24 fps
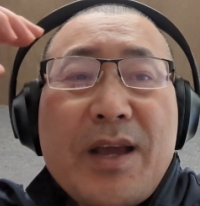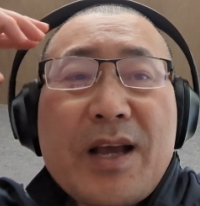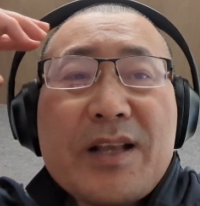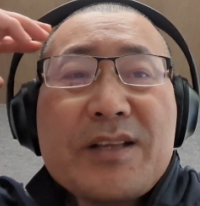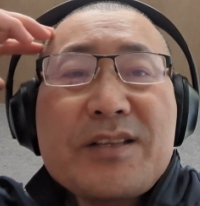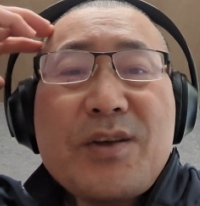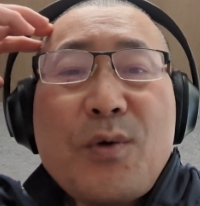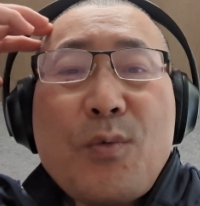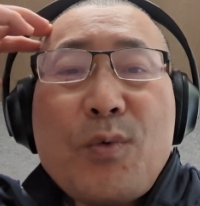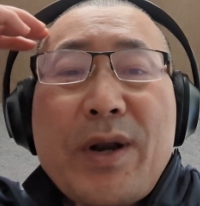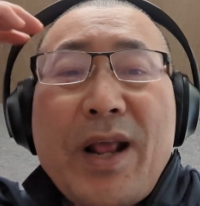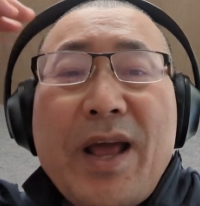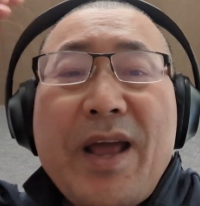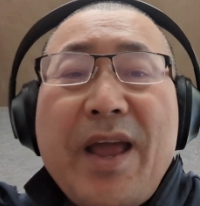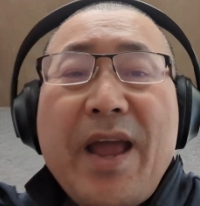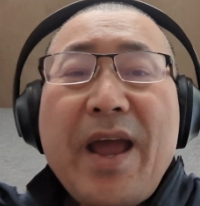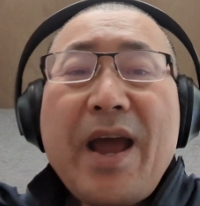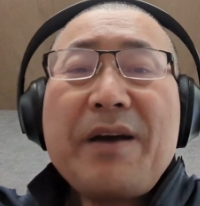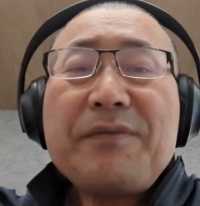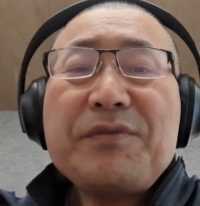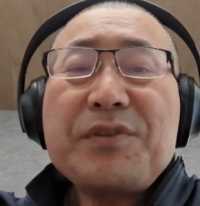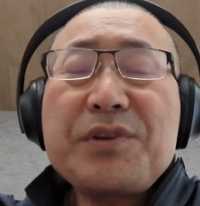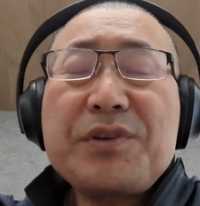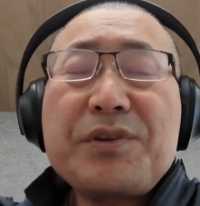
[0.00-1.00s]
And so what I
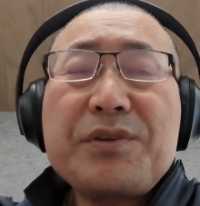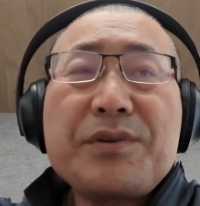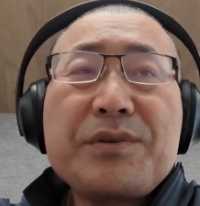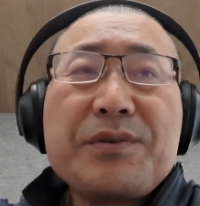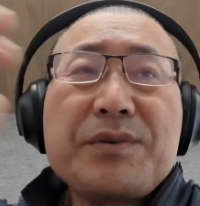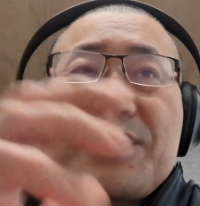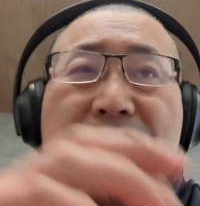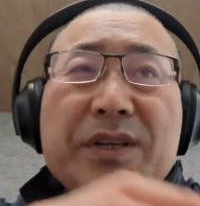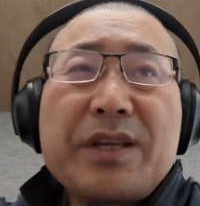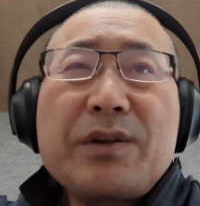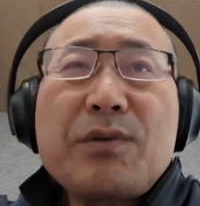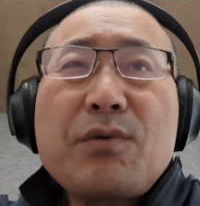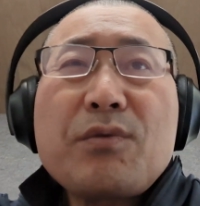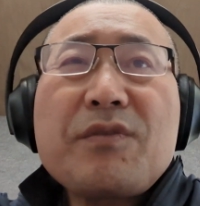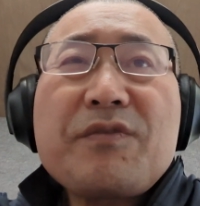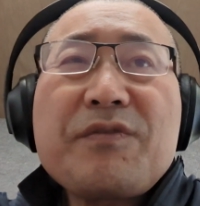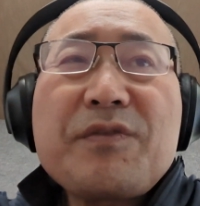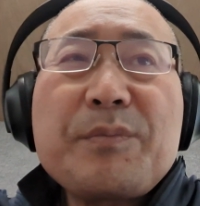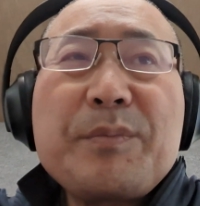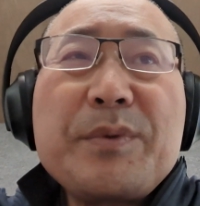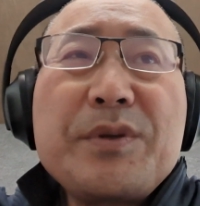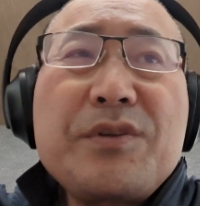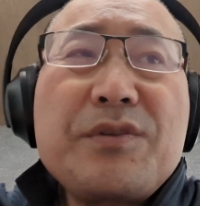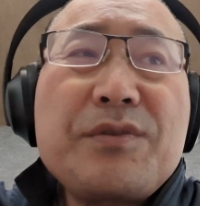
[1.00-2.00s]
have to do is, in order
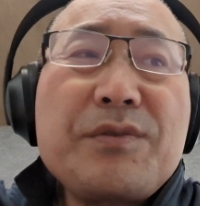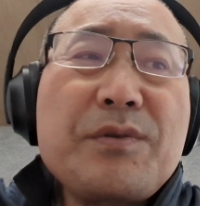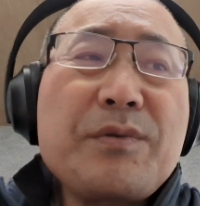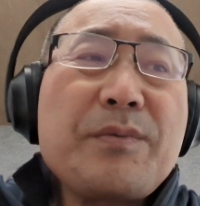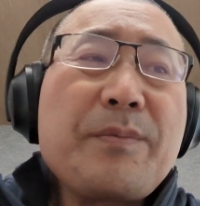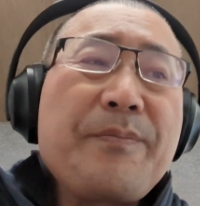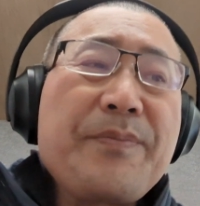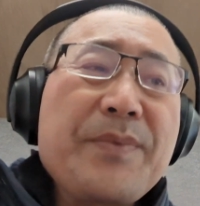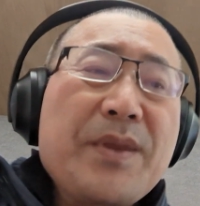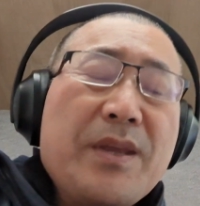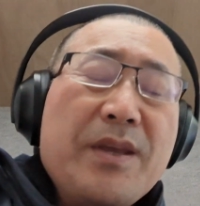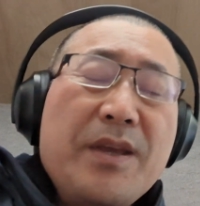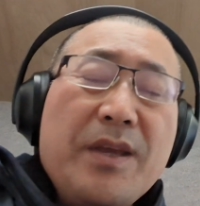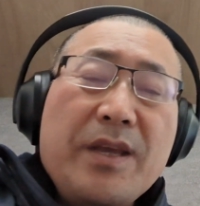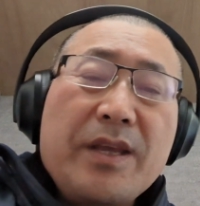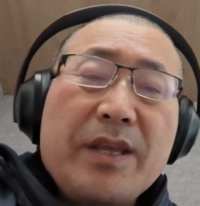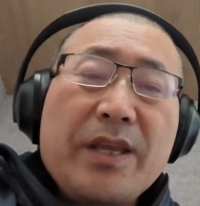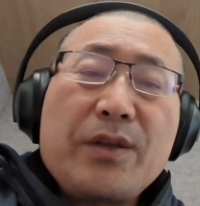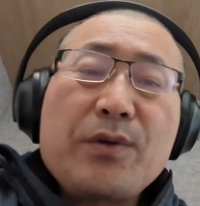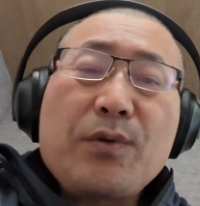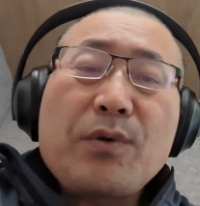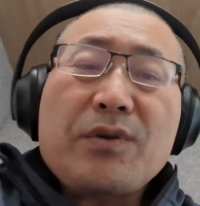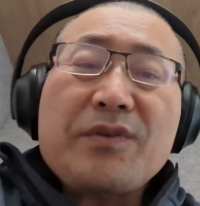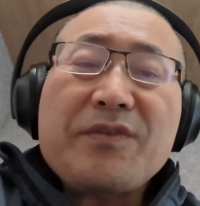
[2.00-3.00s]
for me to
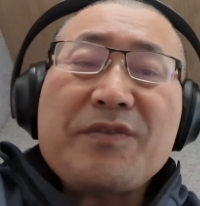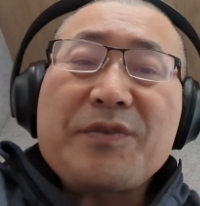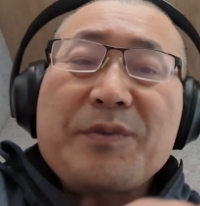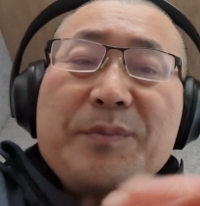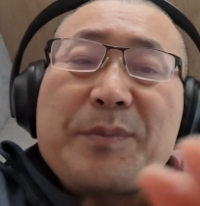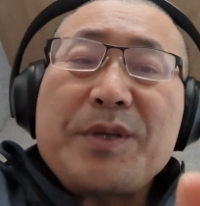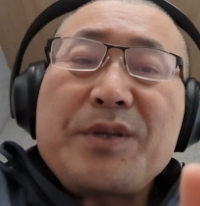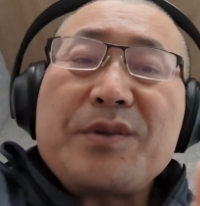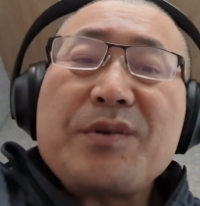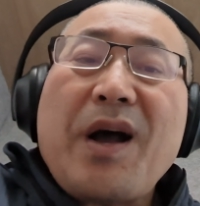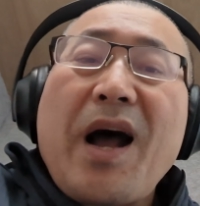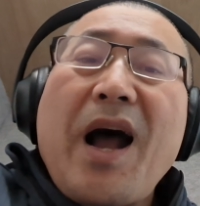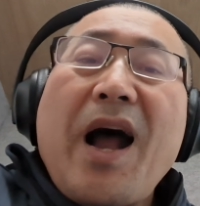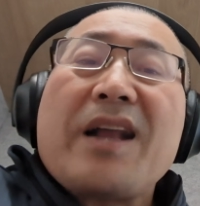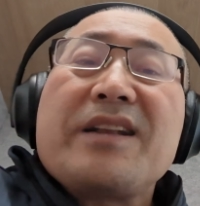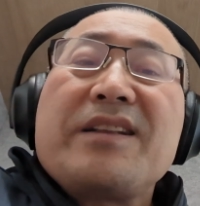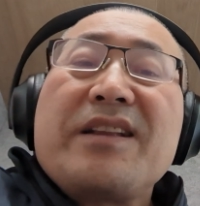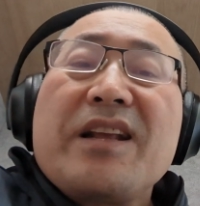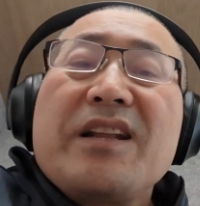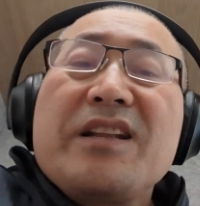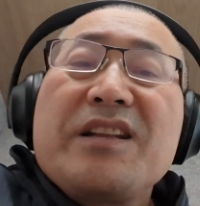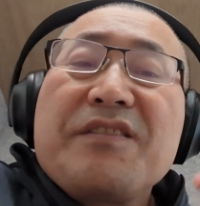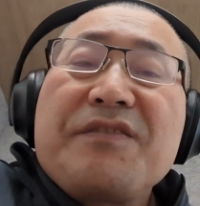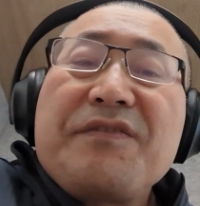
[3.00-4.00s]

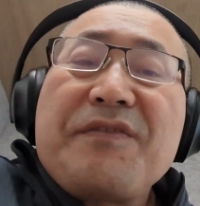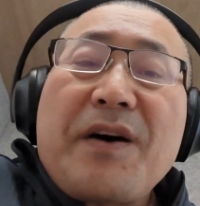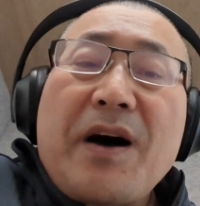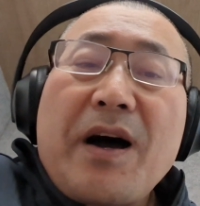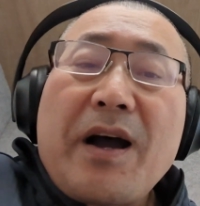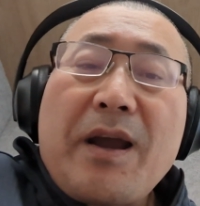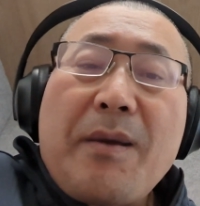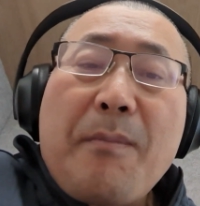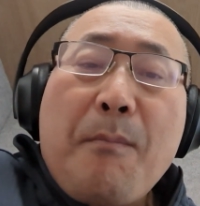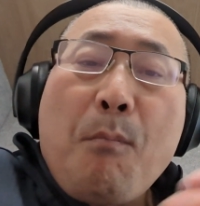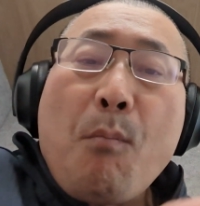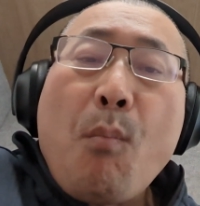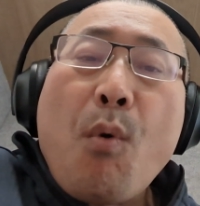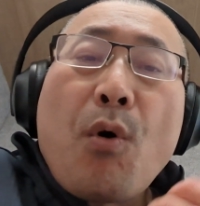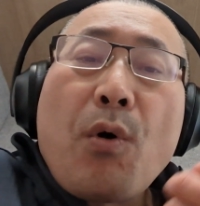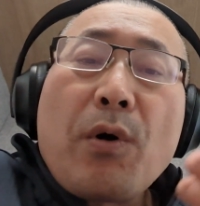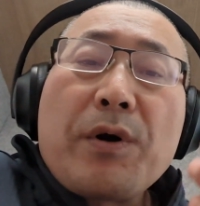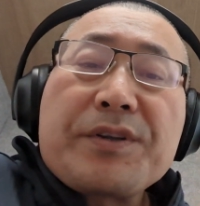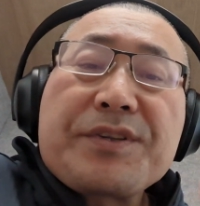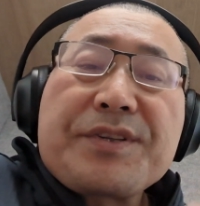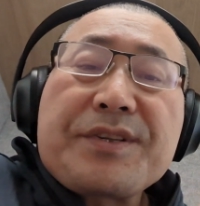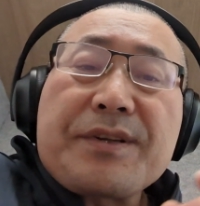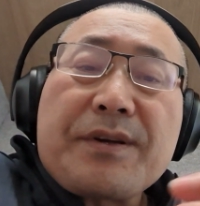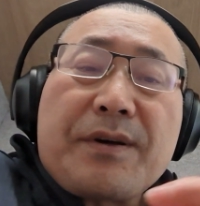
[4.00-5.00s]
identify
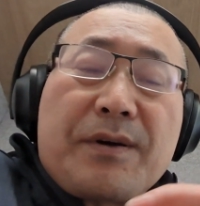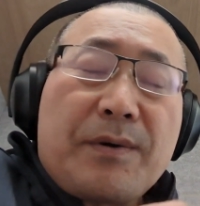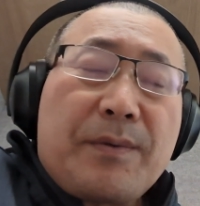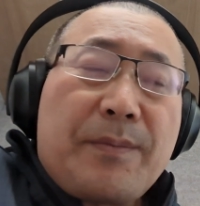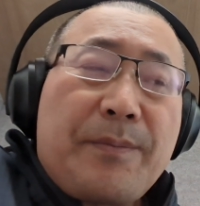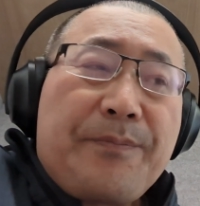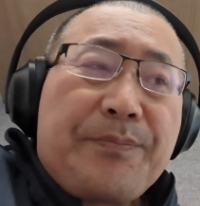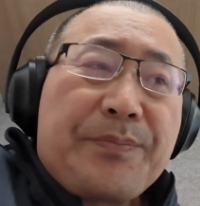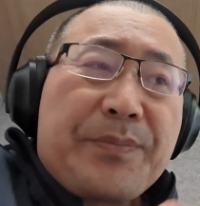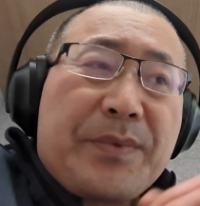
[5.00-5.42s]
more so